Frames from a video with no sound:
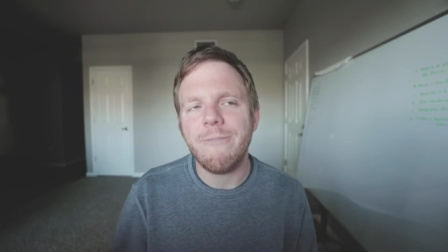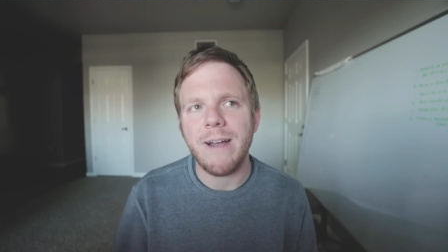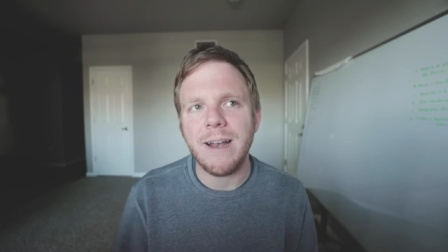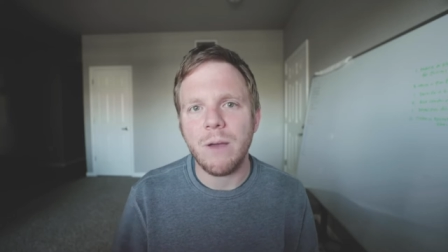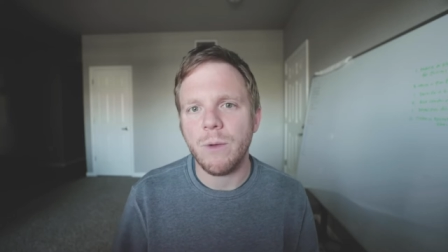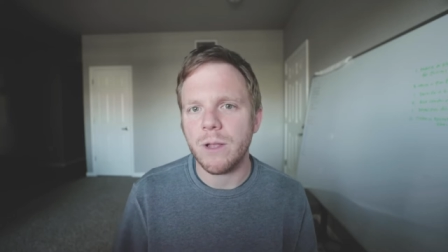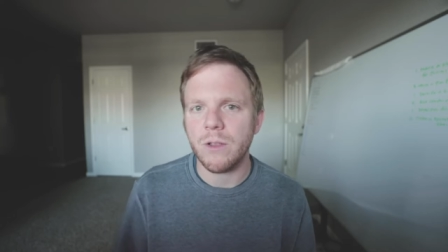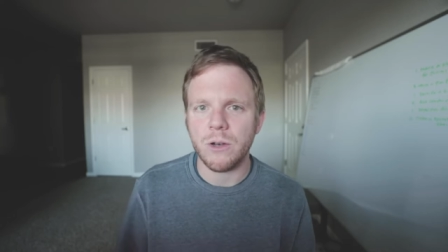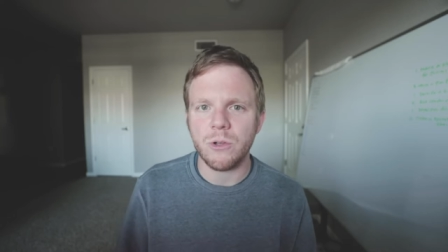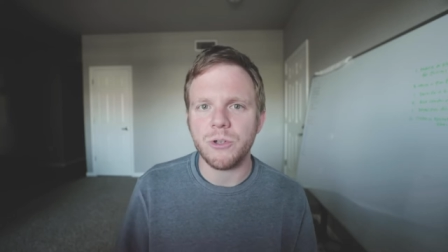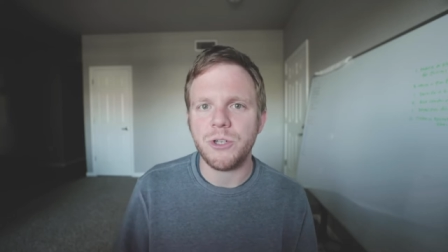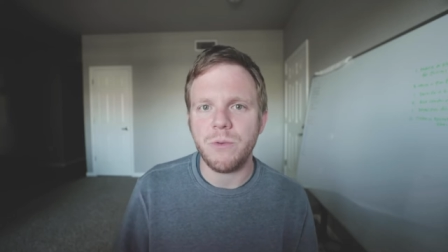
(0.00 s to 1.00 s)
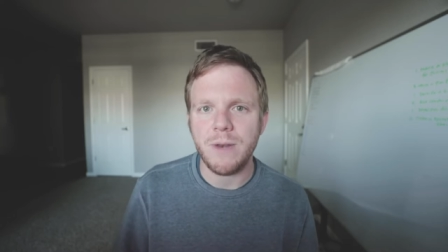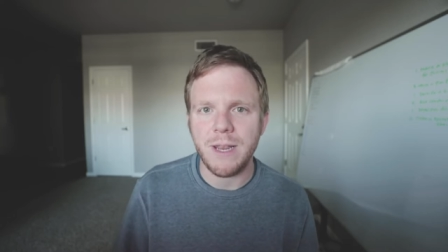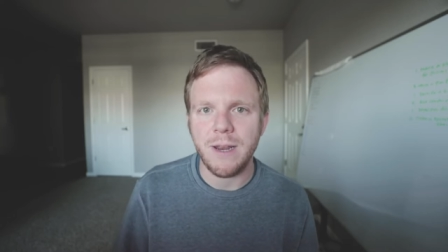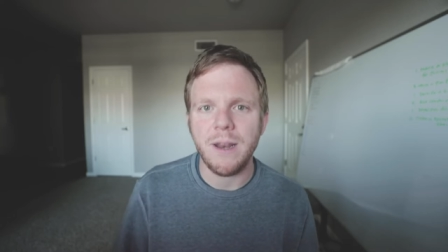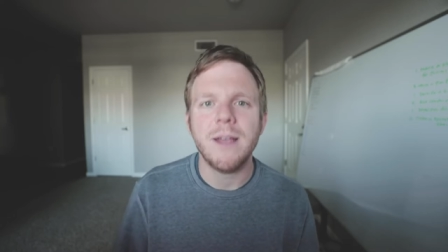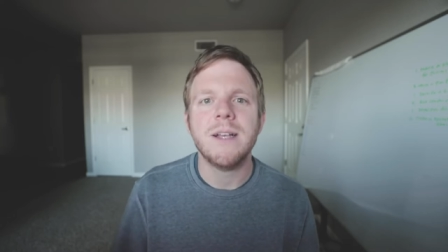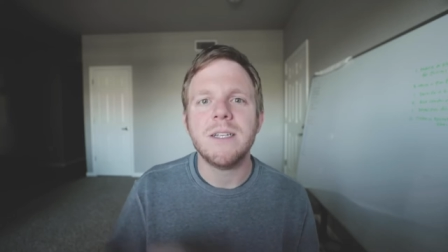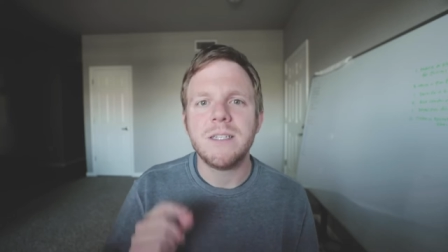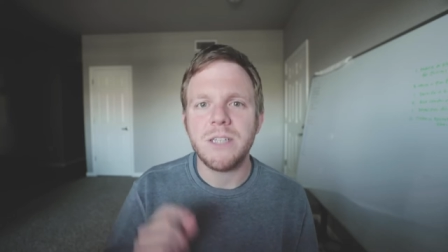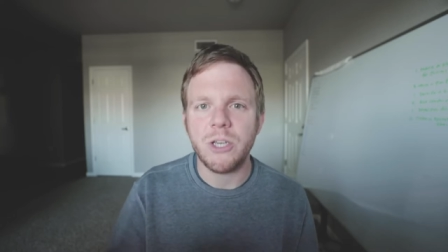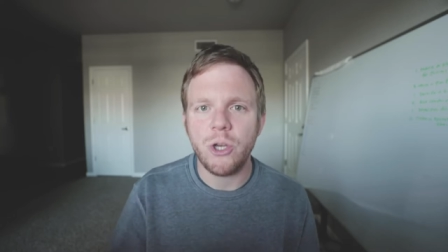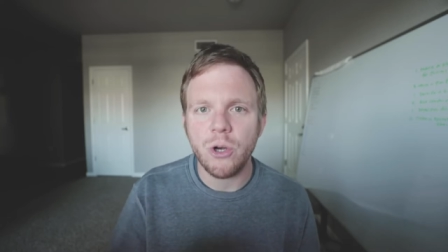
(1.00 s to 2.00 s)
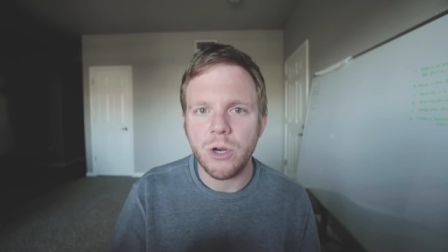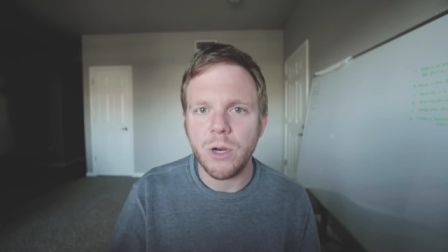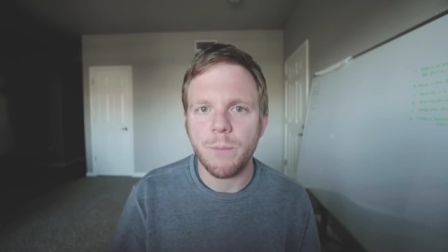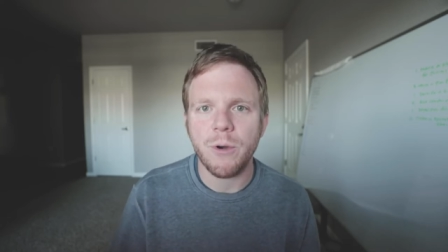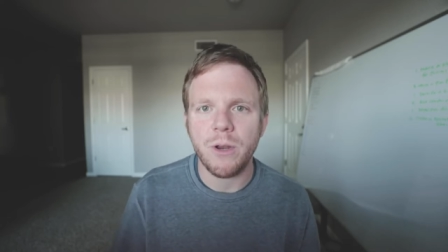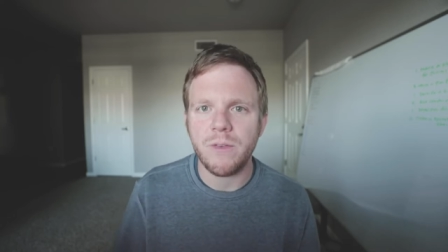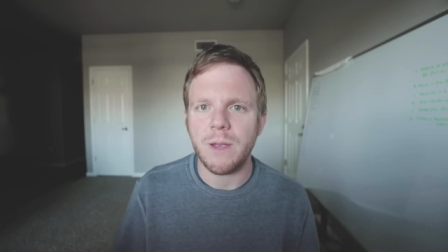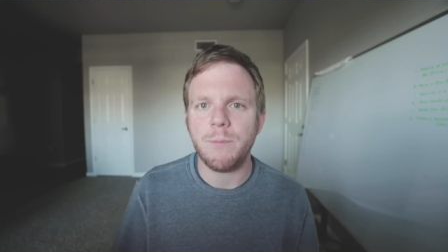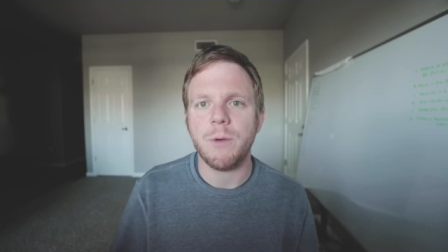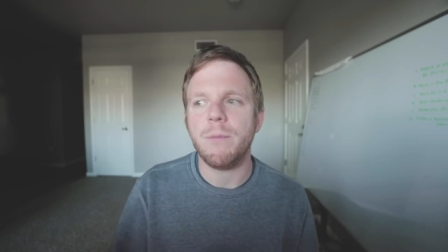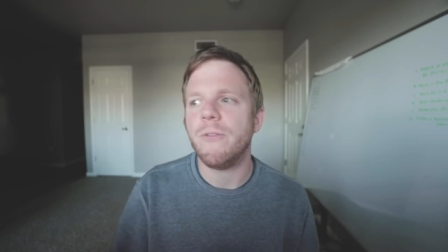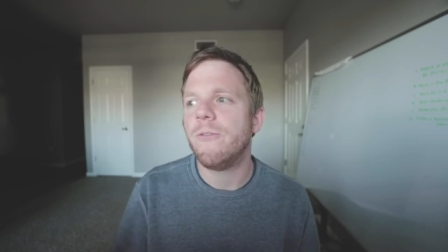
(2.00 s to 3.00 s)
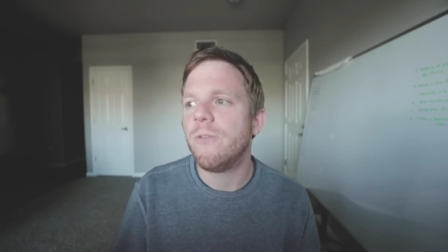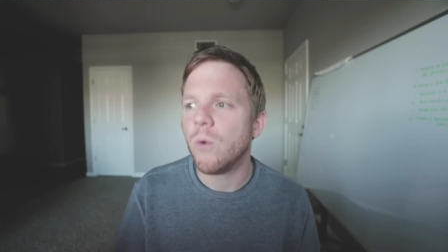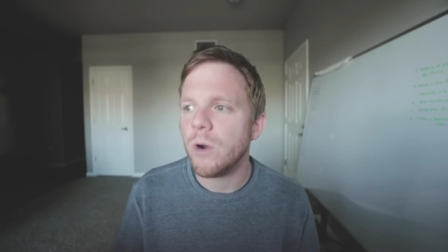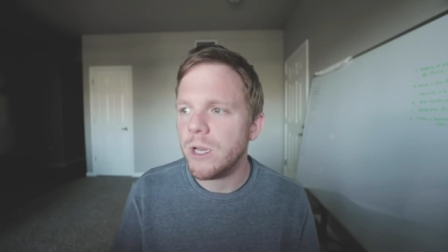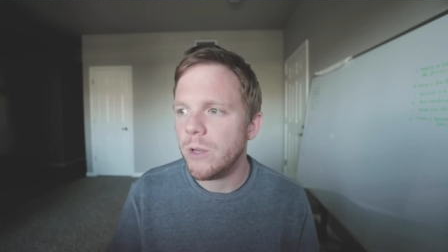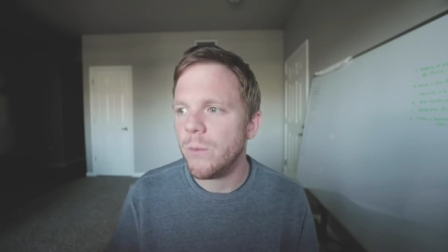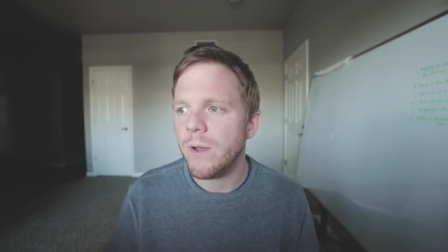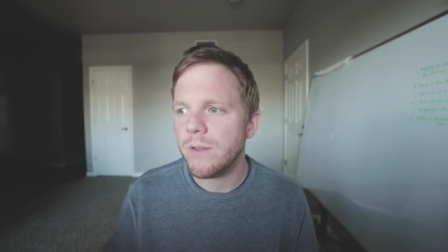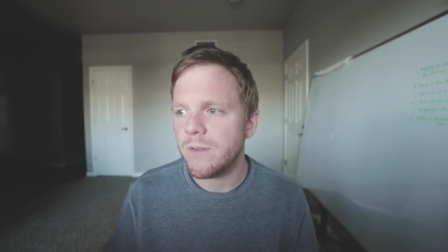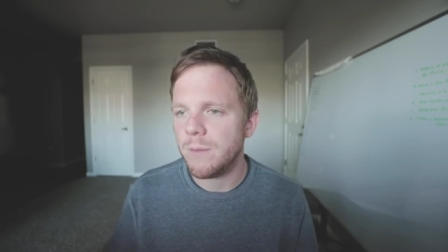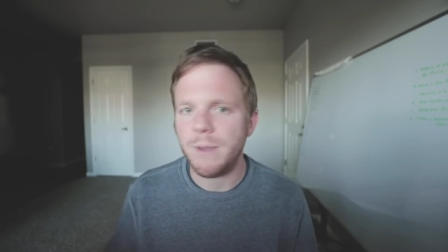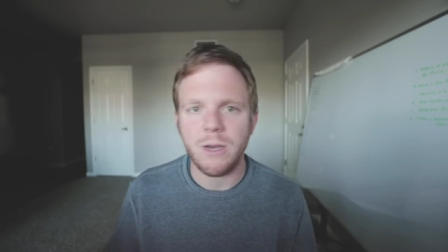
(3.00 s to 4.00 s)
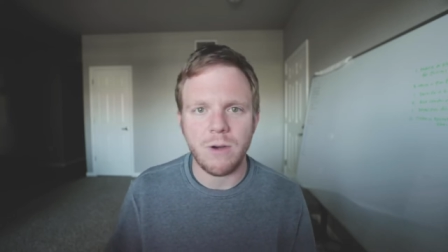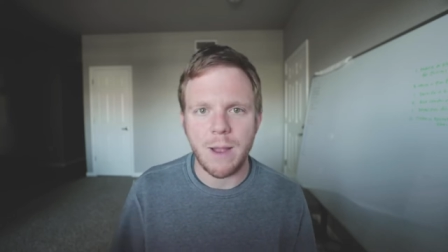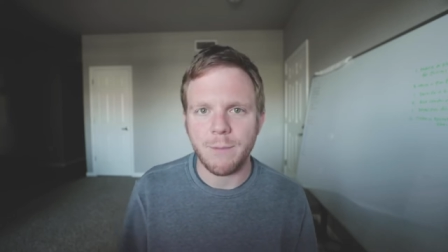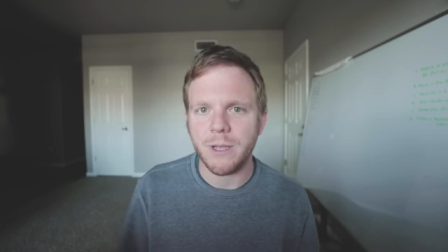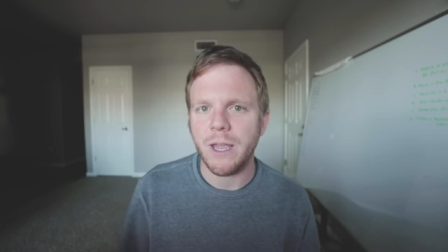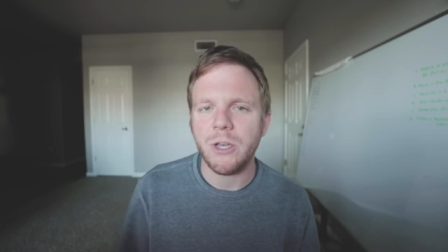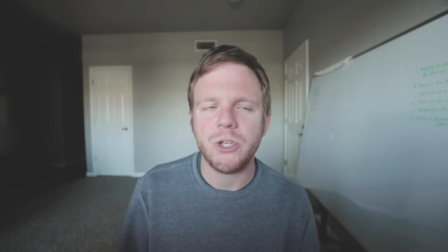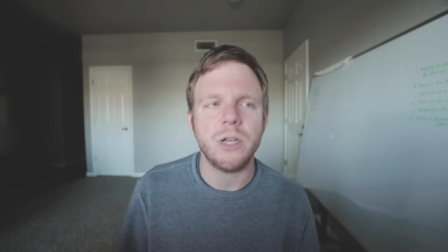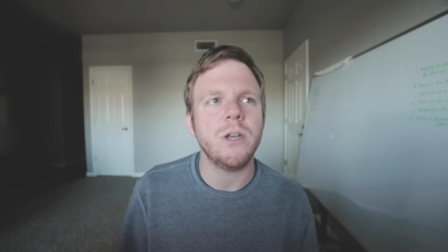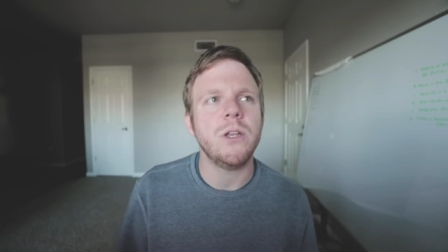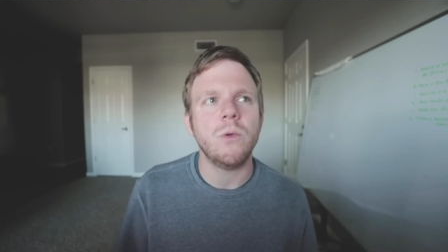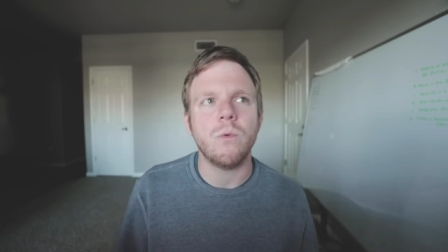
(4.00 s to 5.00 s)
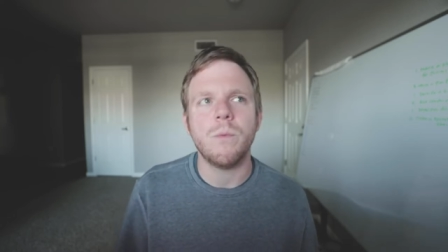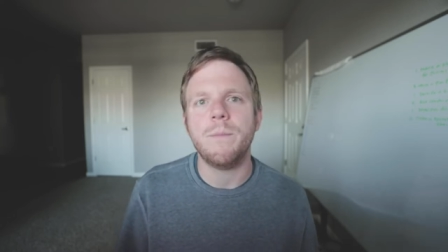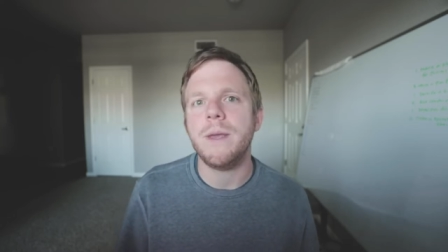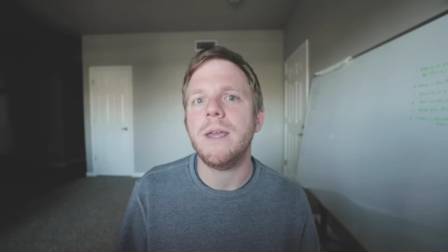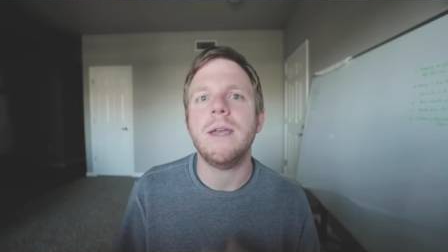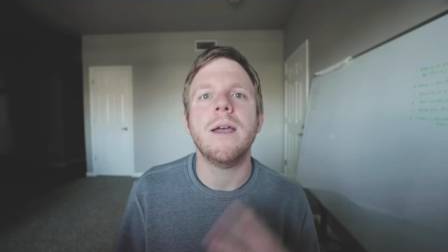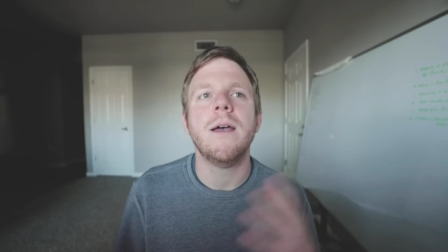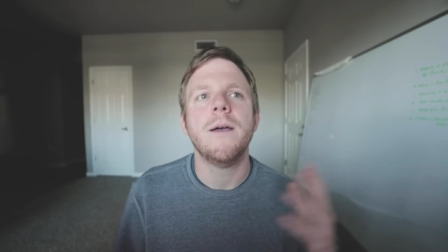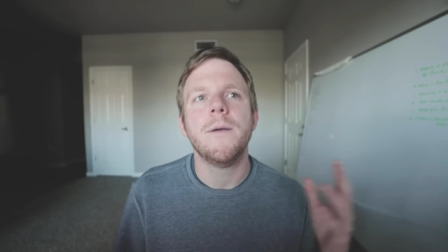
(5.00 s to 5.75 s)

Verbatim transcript: find out what clinicals you need, secure your preceptor before you submit your application. You will be